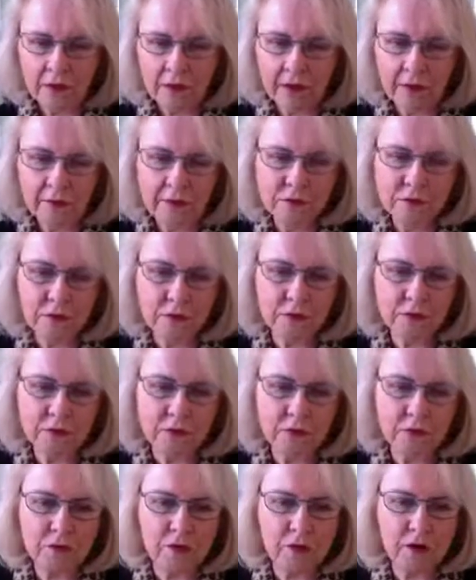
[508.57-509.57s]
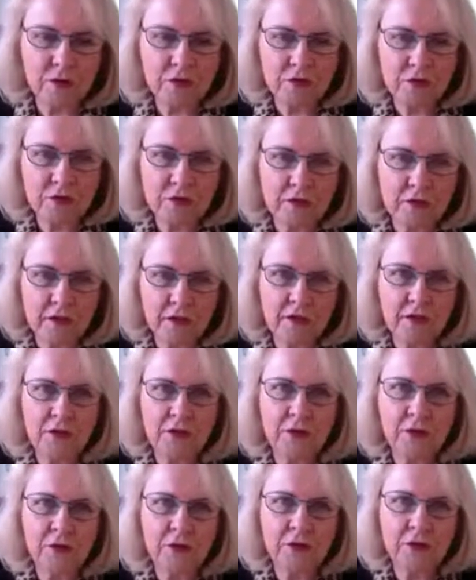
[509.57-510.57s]
I was also called to do that in
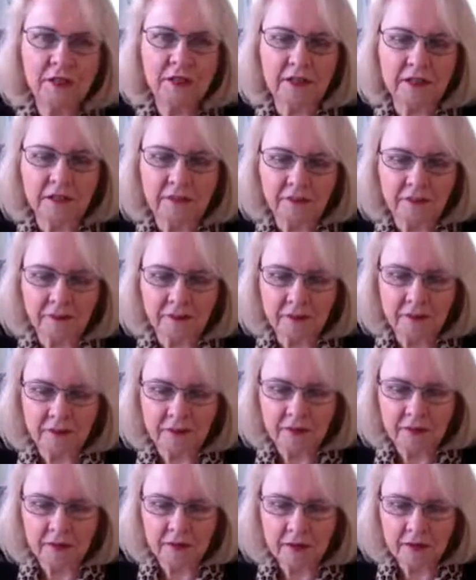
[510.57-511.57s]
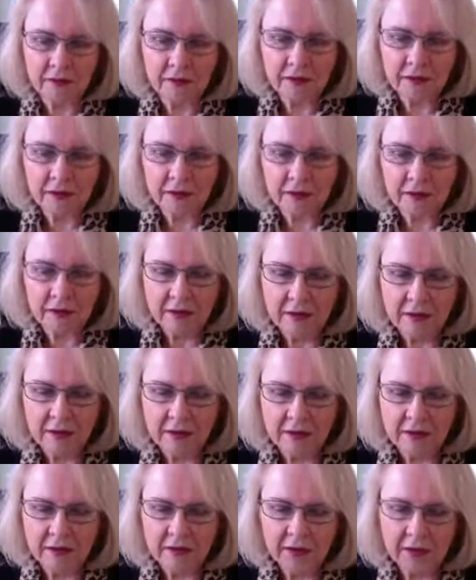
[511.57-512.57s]
humility.
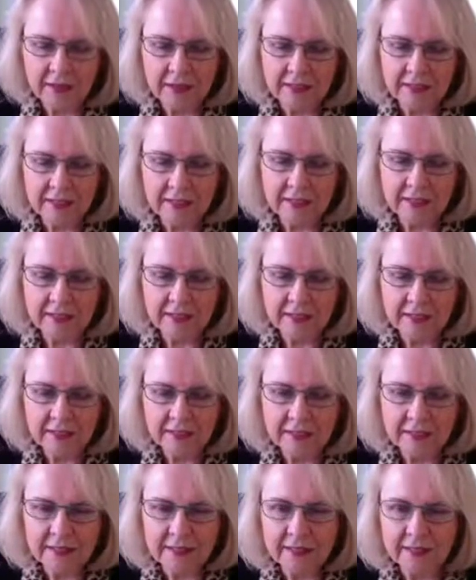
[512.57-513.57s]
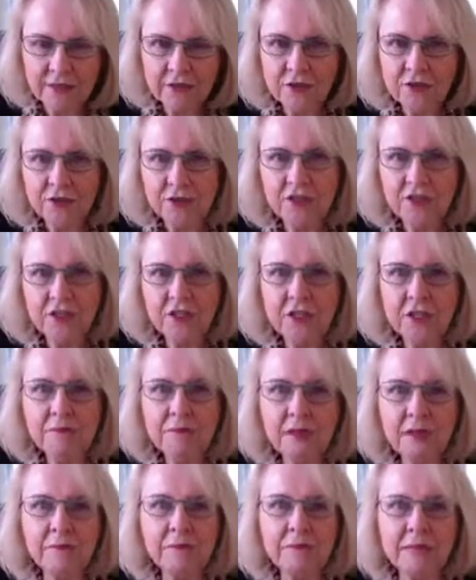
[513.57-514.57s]
That she
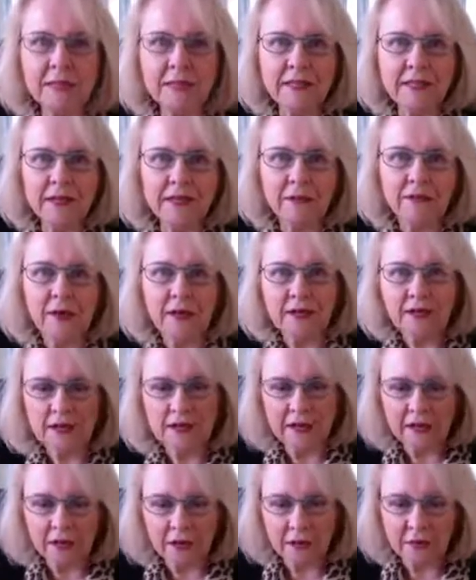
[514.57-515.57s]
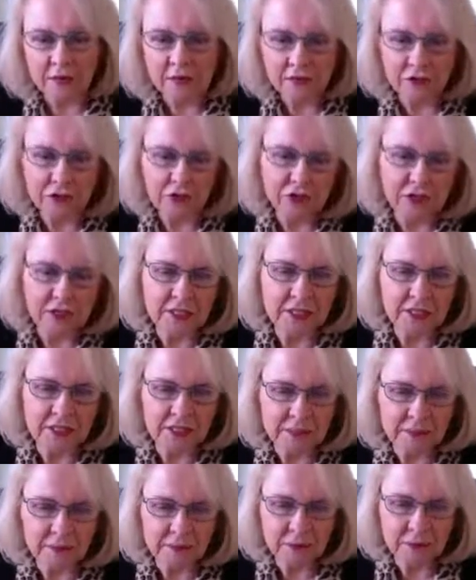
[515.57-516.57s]
may be there right now, that she
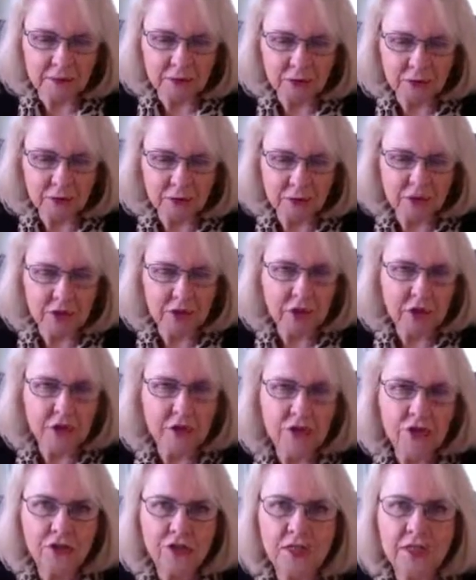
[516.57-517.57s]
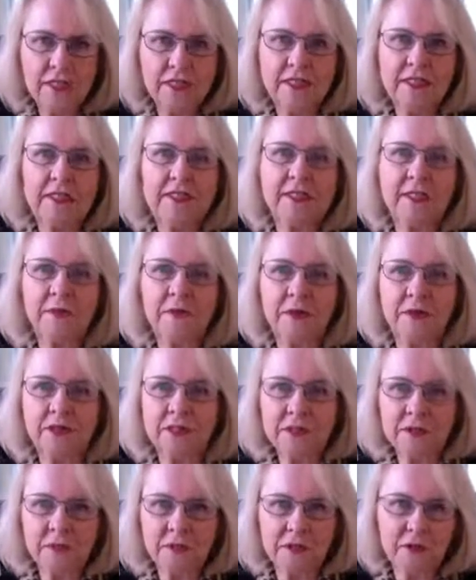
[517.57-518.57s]
needs a mentor, she needs somebody
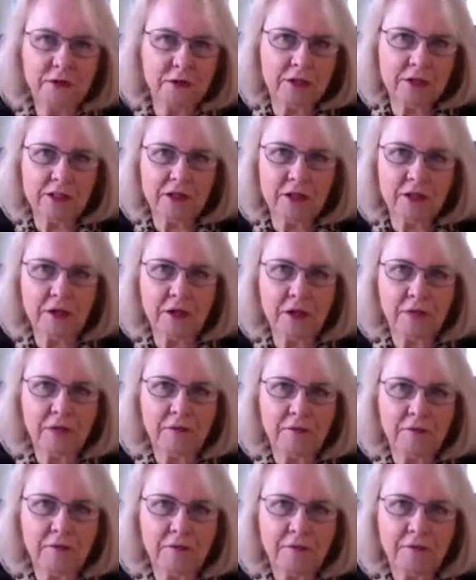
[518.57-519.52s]
to be her hero.